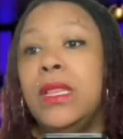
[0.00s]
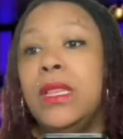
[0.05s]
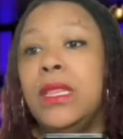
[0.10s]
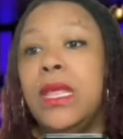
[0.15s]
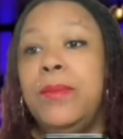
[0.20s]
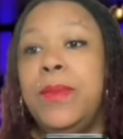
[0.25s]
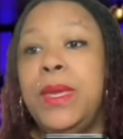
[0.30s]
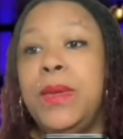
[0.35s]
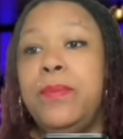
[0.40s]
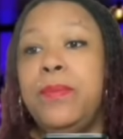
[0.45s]

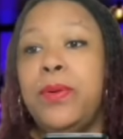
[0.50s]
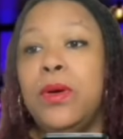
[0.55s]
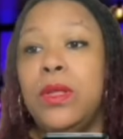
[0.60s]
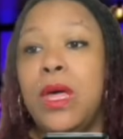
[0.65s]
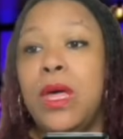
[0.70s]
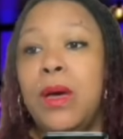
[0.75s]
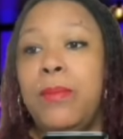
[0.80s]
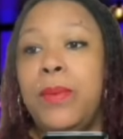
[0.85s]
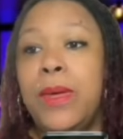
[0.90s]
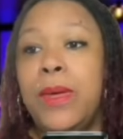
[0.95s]
let me pull
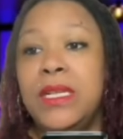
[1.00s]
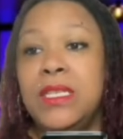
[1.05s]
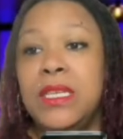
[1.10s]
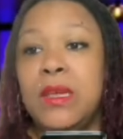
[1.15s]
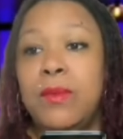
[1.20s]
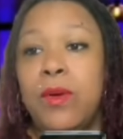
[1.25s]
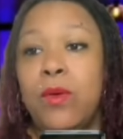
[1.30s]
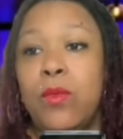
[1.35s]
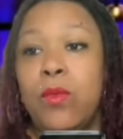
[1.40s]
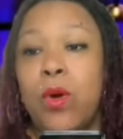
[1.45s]
up
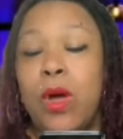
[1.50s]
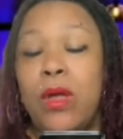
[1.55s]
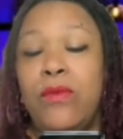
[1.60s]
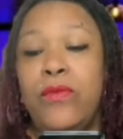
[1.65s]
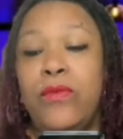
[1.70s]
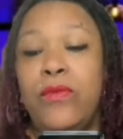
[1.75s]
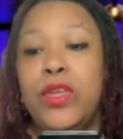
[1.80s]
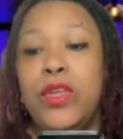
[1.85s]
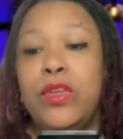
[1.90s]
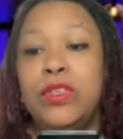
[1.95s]
Exhibit 1
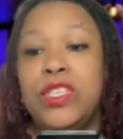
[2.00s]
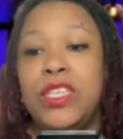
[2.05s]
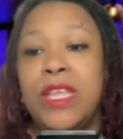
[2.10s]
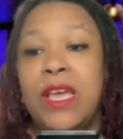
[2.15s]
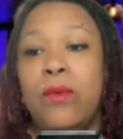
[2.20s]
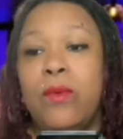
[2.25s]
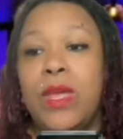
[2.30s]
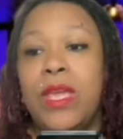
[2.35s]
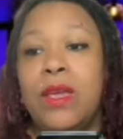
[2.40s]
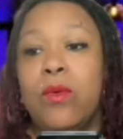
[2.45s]
for you so
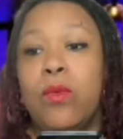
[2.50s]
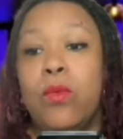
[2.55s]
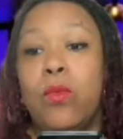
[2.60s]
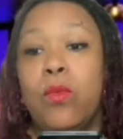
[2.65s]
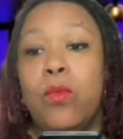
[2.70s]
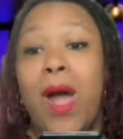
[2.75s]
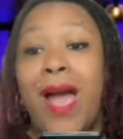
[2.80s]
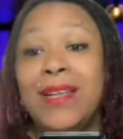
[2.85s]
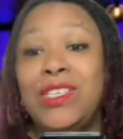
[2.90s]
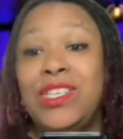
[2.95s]
that we can
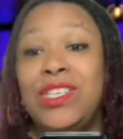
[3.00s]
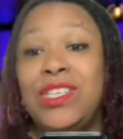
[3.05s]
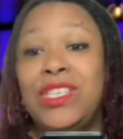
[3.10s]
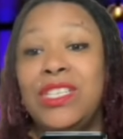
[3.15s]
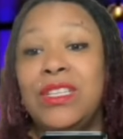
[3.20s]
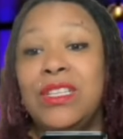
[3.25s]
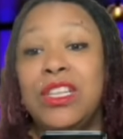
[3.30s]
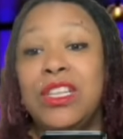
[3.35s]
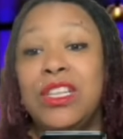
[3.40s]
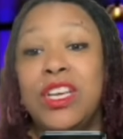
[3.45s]

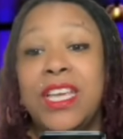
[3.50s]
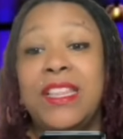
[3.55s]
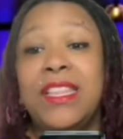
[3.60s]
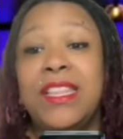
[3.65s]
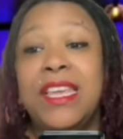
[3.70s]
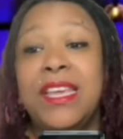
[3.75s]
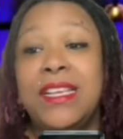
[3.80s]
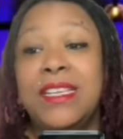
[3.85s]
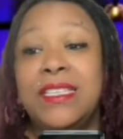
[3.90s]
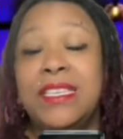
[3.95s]
look at
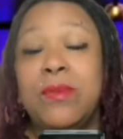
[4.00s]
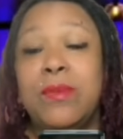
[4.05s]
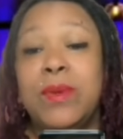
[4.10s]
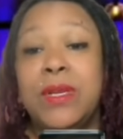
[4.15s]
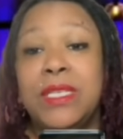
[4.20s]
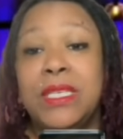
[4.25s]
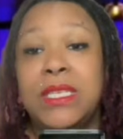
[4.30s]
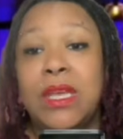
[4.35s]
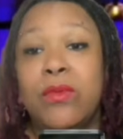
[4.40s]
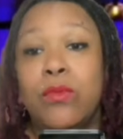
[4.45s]
the
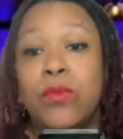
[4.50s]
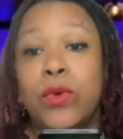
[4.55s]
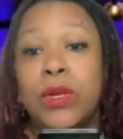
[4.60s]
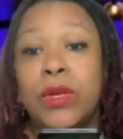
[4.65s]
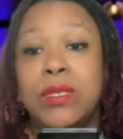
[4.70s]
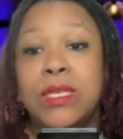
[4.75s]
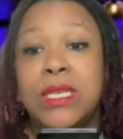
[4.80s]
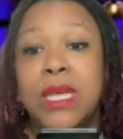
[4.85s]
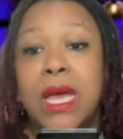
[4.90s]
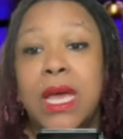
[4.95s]
exhibits in
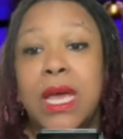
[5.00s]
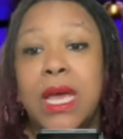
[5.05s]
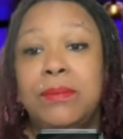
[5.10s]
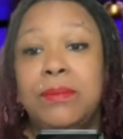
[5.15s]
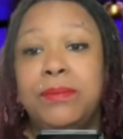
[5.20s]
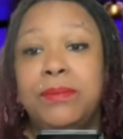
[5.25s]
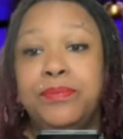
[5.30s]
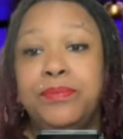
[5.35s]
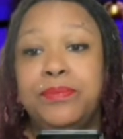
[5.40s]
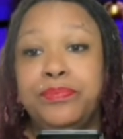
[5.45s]
real time.
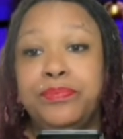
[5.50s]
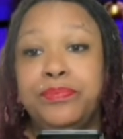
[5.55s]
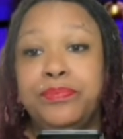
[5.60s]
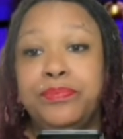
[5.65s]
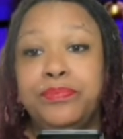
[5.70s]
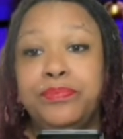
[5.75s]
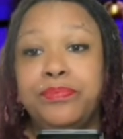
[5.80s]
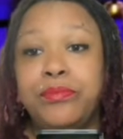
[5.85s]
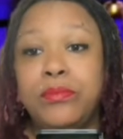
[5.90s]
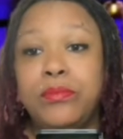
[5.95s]

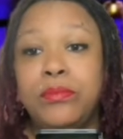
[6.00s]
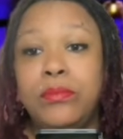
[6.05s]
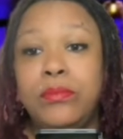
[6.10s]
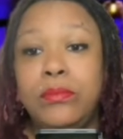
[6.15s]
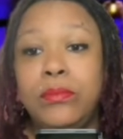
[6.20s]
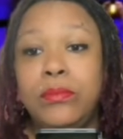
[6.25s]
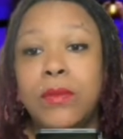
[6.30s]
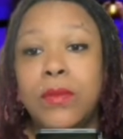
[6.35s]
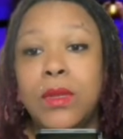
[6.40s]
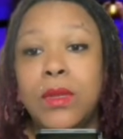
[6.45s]

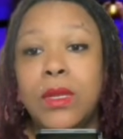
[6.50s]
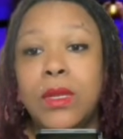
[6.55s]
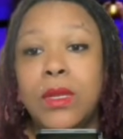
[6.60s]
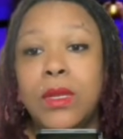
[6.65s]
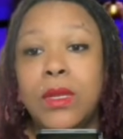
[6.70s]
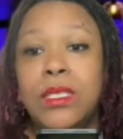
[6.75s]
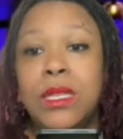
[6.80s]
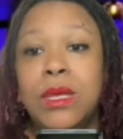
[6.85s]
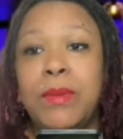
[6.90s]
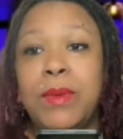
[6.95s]

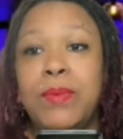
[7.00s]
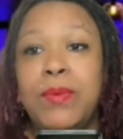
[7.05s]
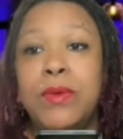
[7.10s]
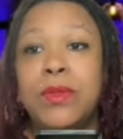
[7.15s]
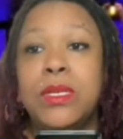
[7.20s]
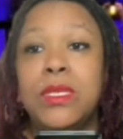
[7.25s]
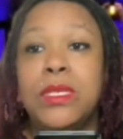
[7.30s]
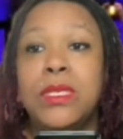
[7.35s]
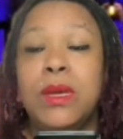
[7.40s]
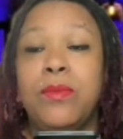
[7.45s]
So let me pull
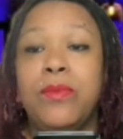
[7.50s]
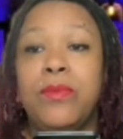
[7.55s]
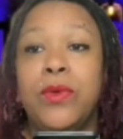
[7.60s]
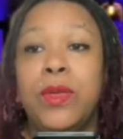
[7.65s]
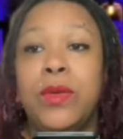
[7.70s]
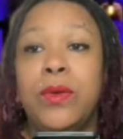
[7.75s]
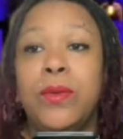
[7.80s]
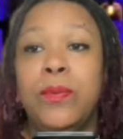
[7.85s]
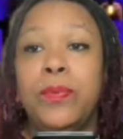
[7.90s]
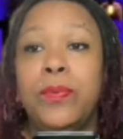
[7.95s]
this up for
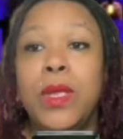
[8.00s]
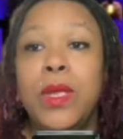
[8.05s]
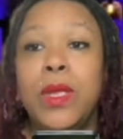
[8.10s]
you.